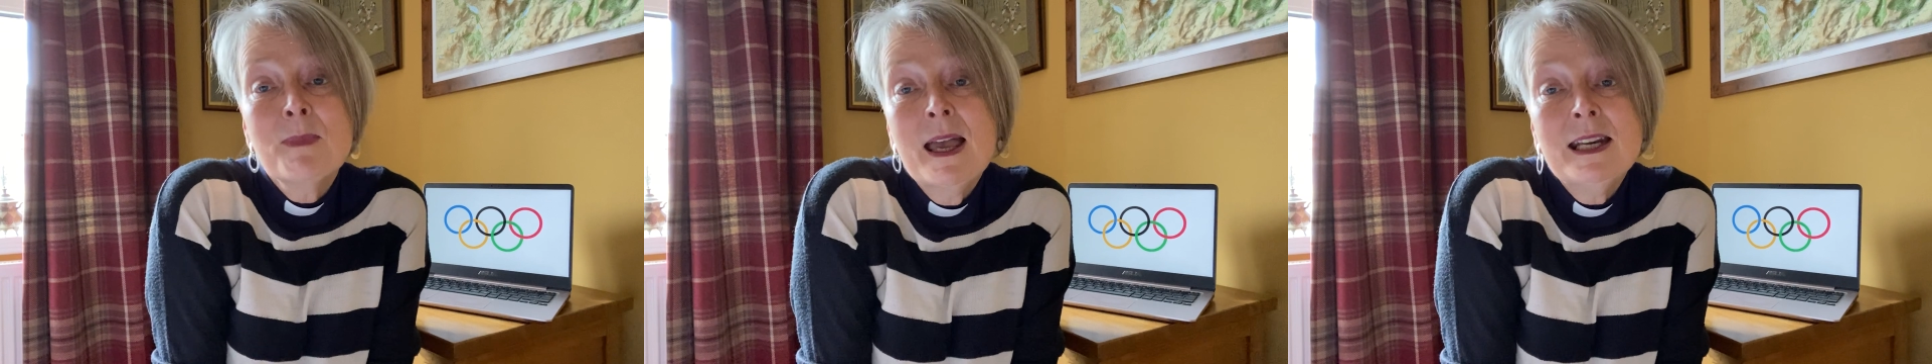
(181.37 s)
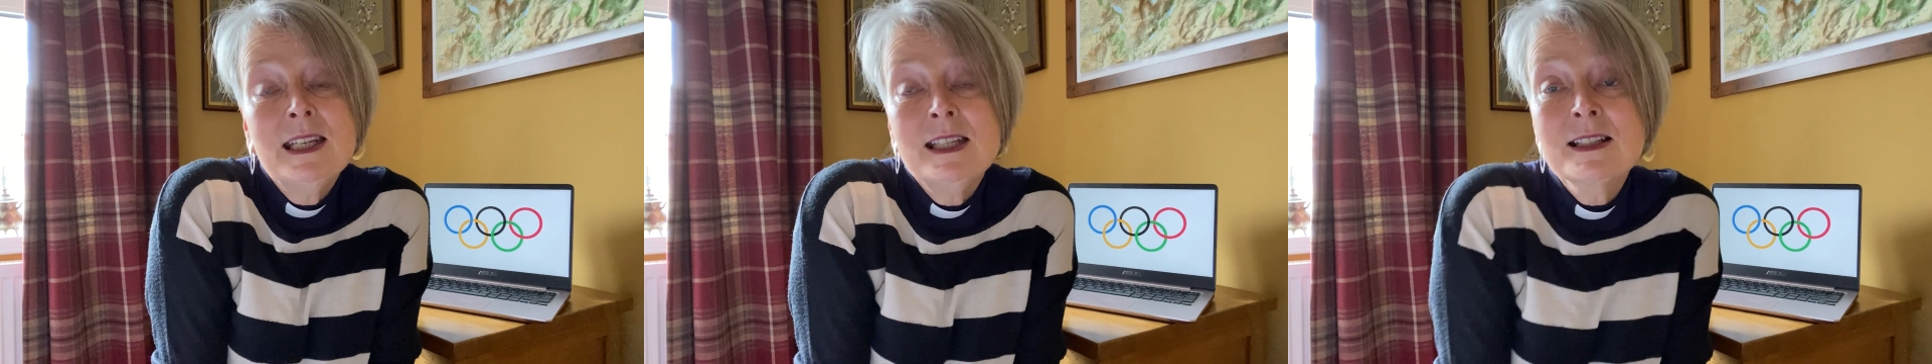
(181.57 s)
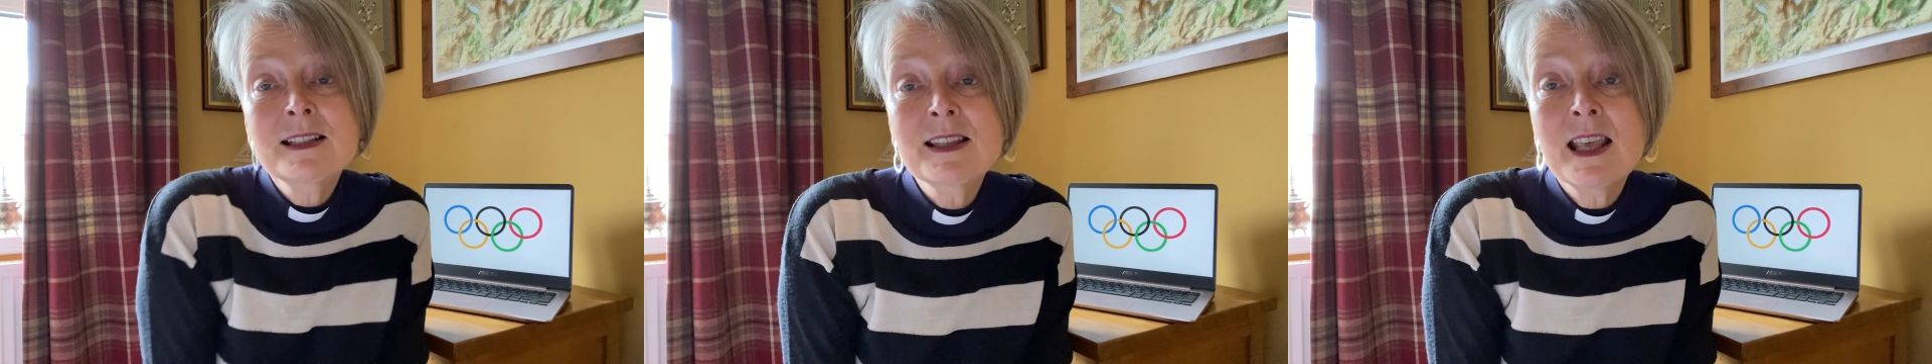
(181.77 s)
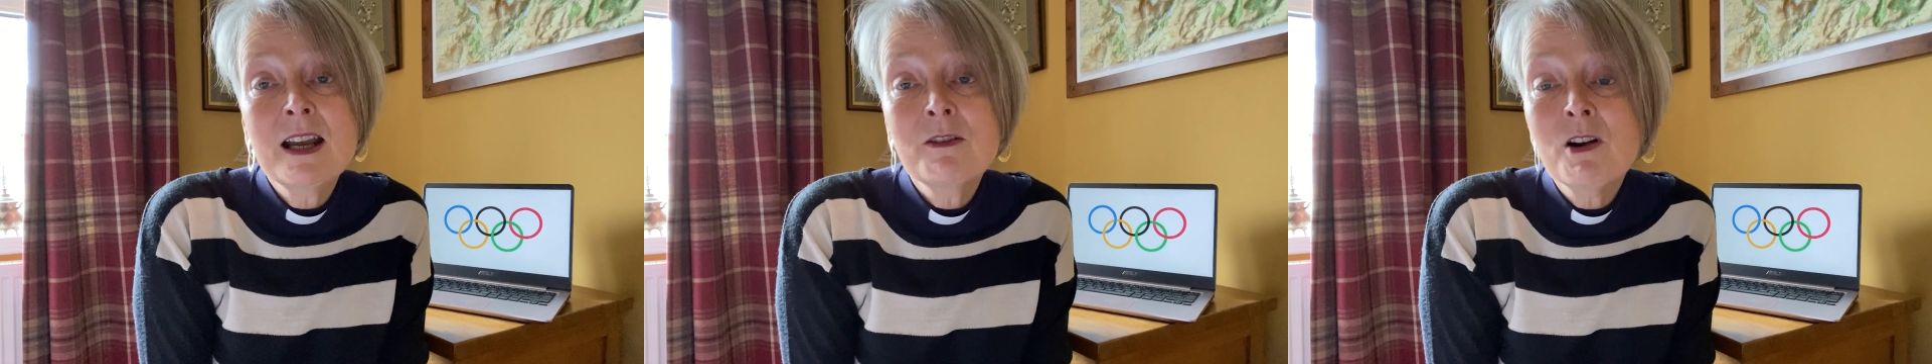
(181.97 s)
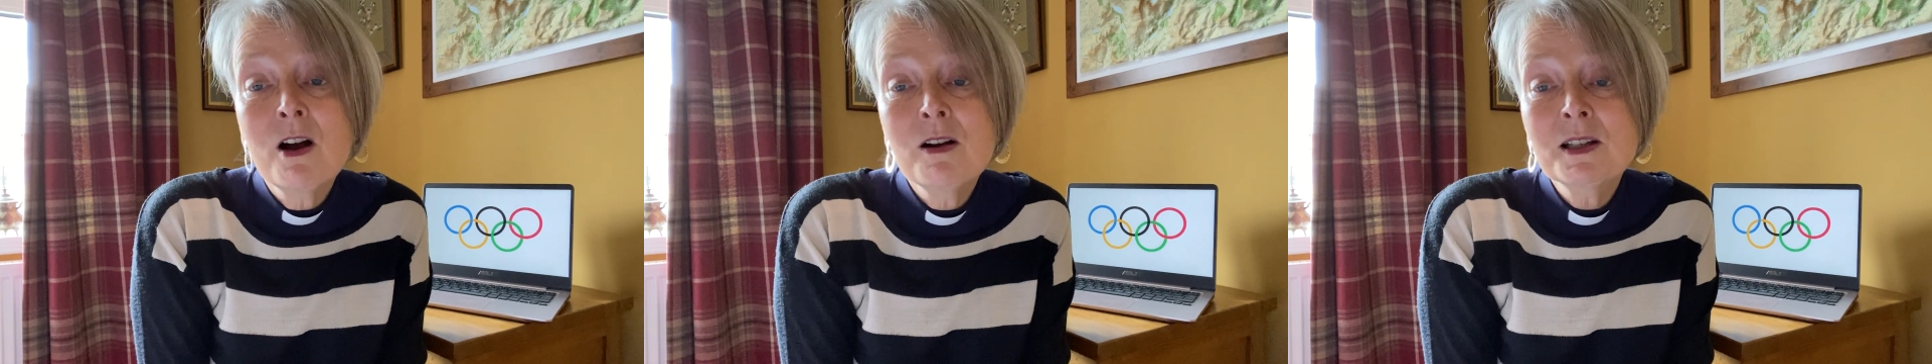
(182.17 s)
many as
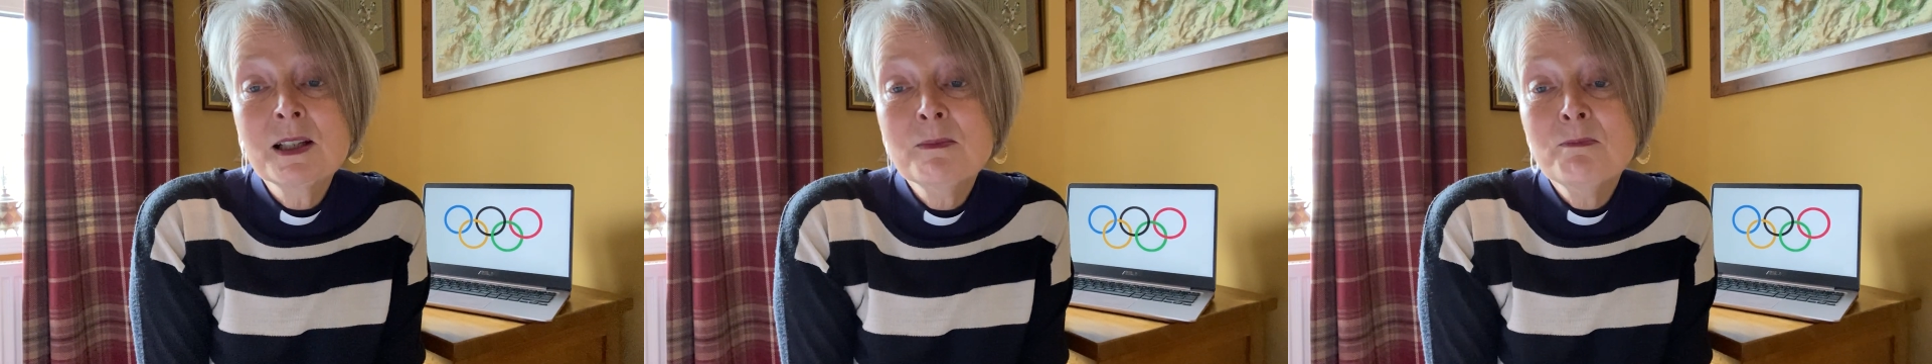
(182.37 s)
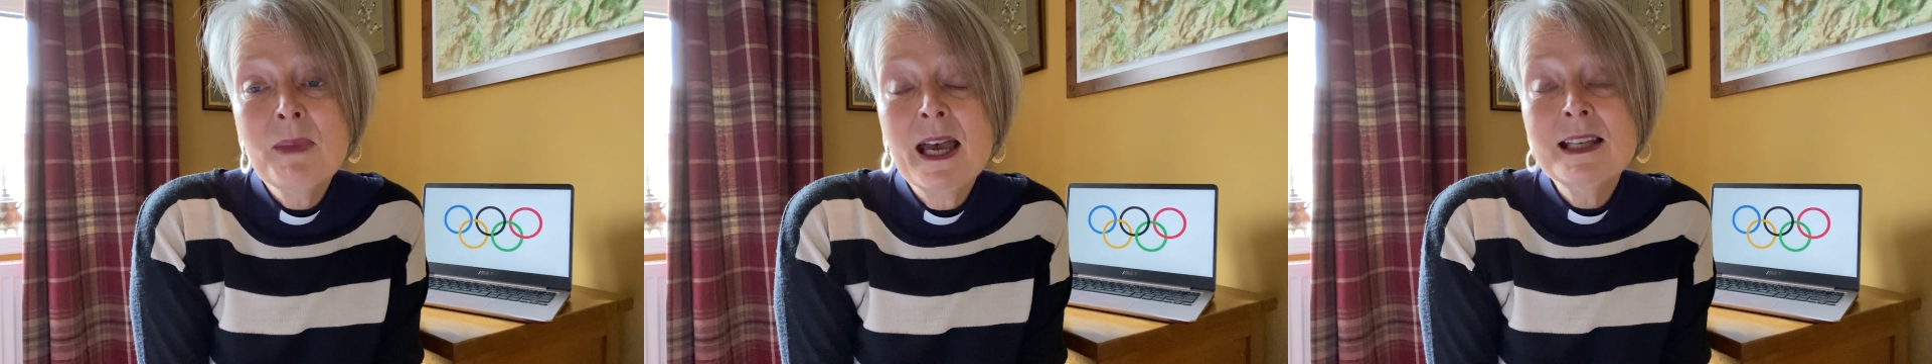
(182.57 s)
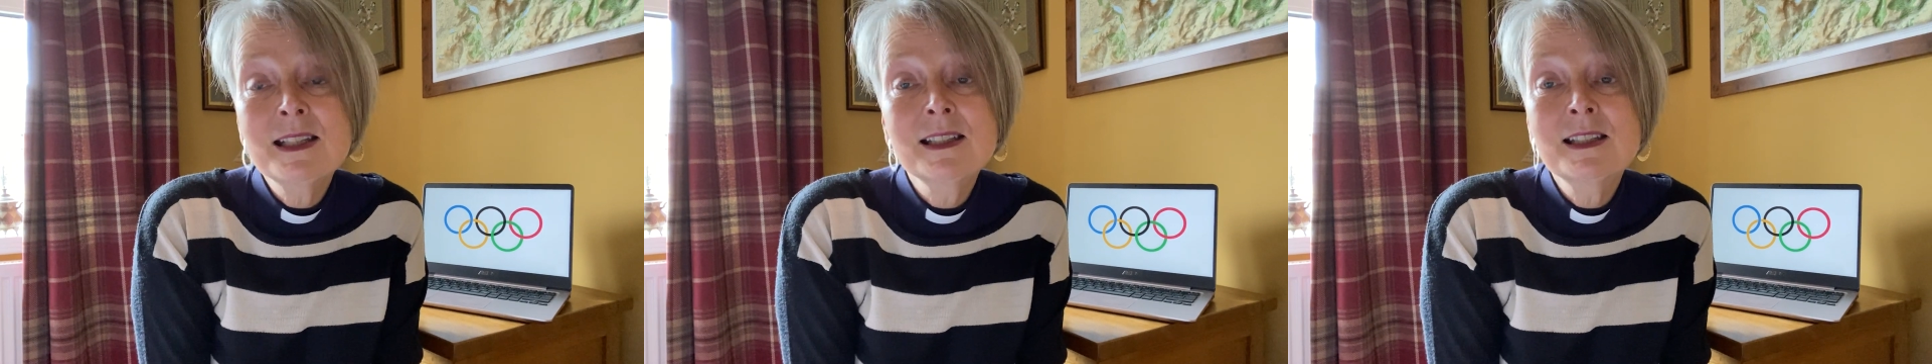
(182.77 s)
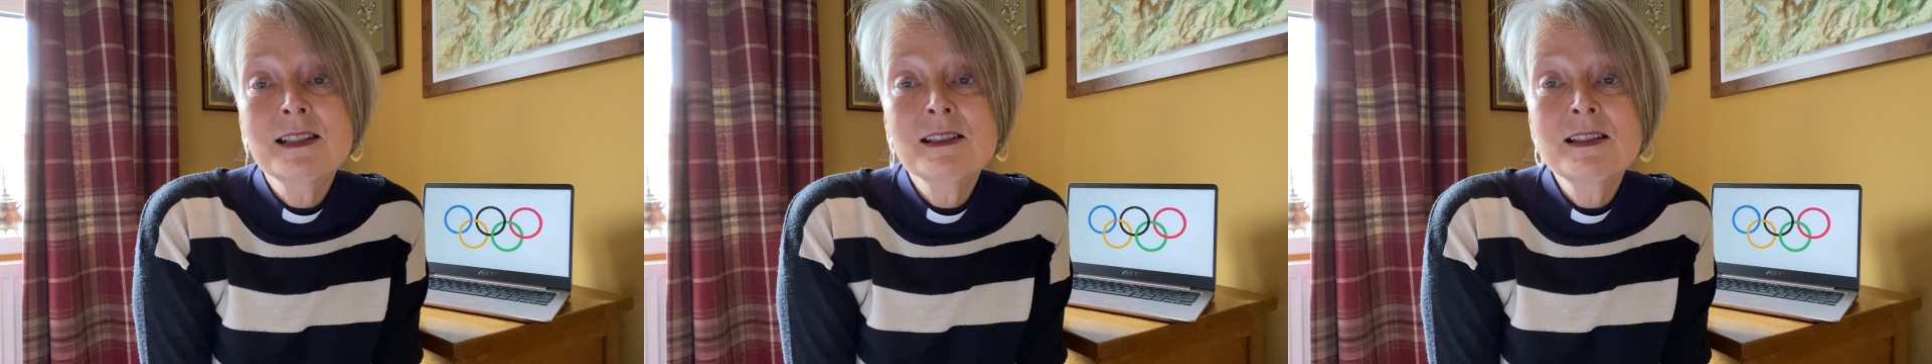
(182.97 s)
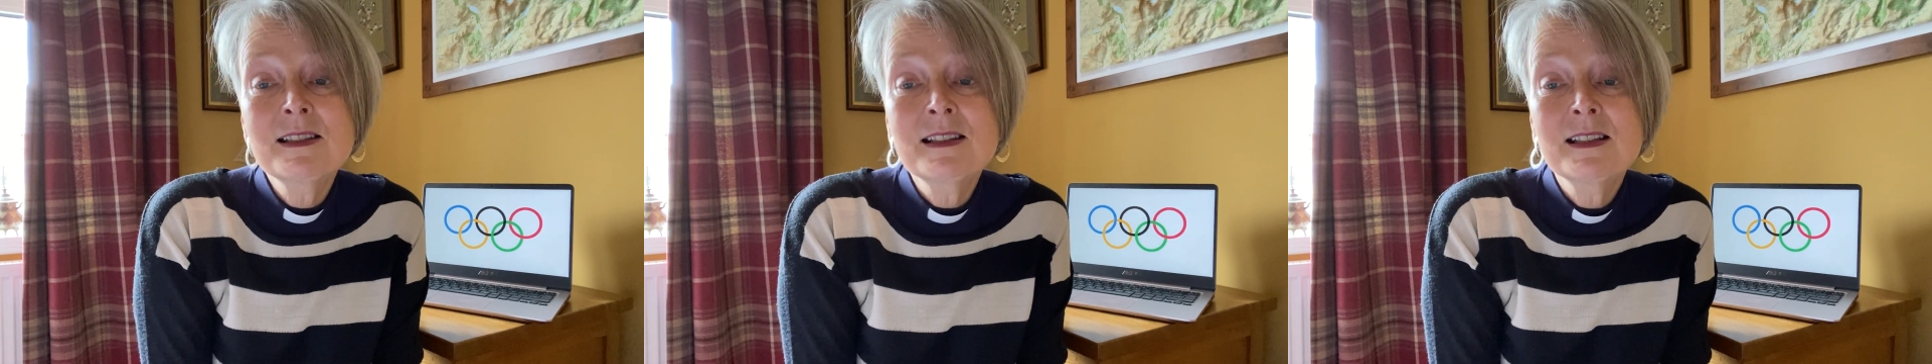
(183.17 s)
there are
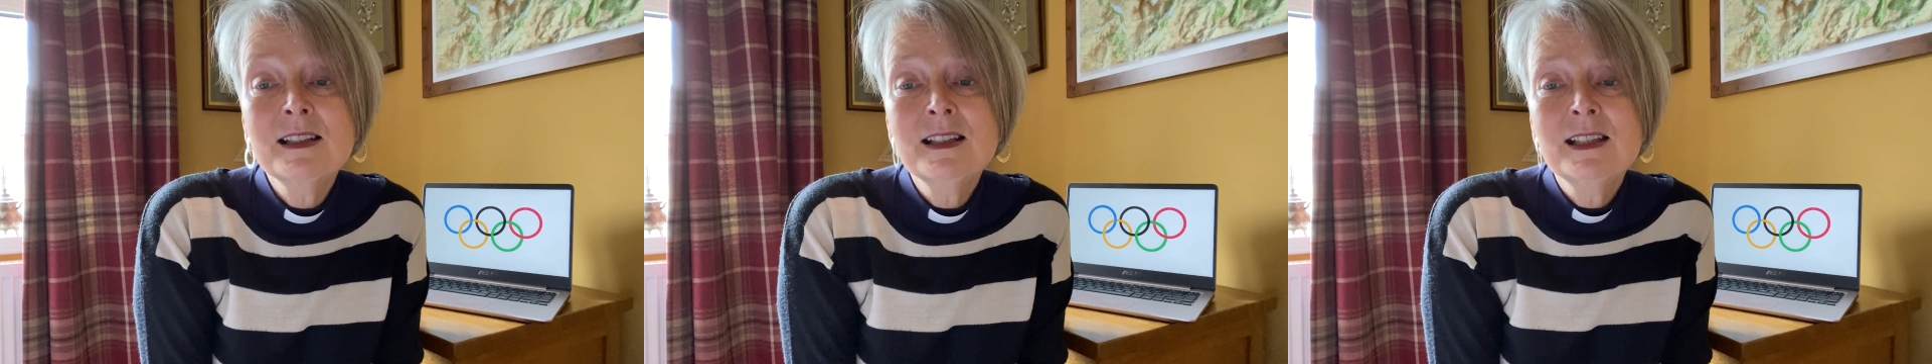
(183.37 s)
competitors,